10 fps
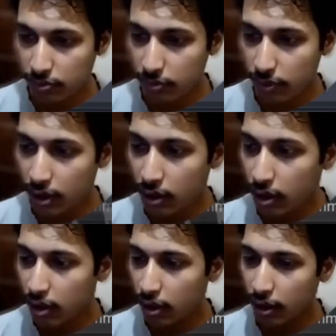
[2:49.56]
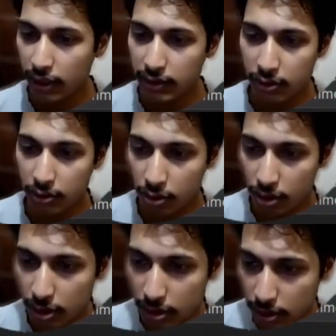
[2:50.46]
Let's resolve.
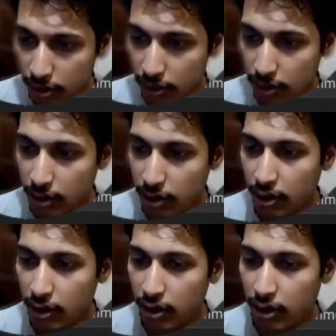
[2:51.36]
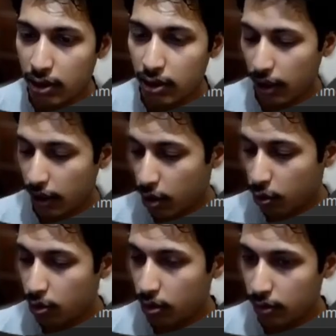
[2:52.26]
Then how?
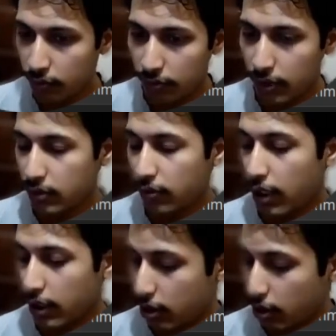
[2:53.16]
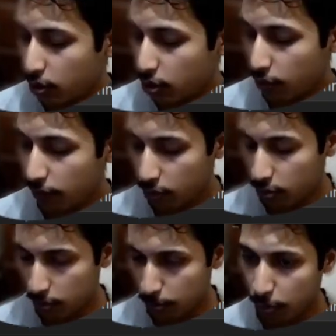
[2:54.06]
First we write the control flow of the
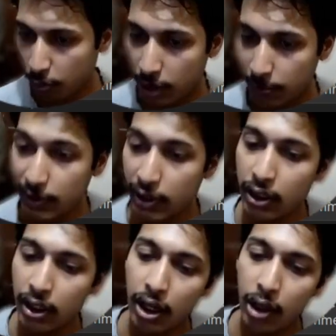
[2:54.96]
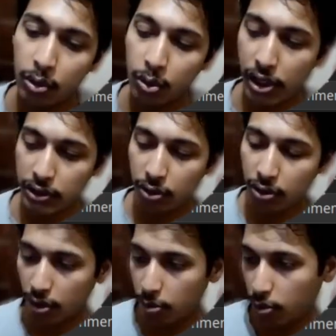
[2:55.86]
program, how to execute our
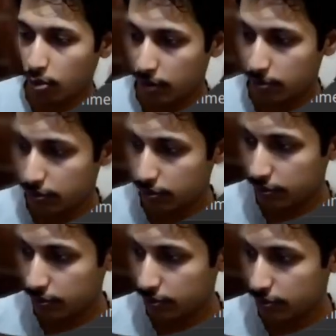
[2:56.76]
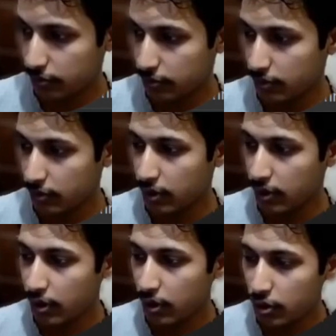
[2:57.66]
program, so we
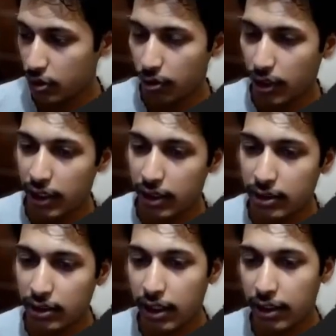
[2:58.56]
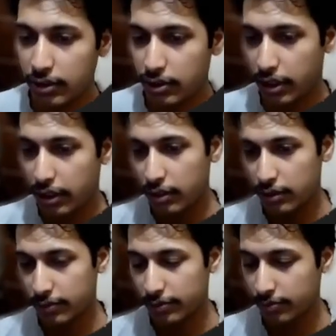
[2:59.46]
can easily understand.
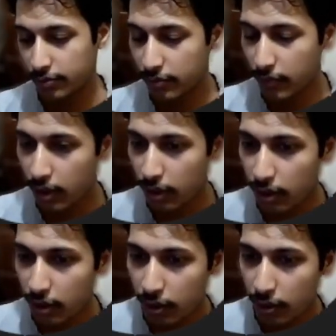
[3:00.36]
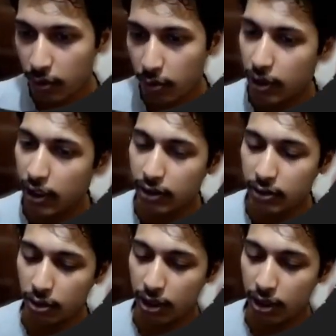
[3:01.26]
Okay, so let's move.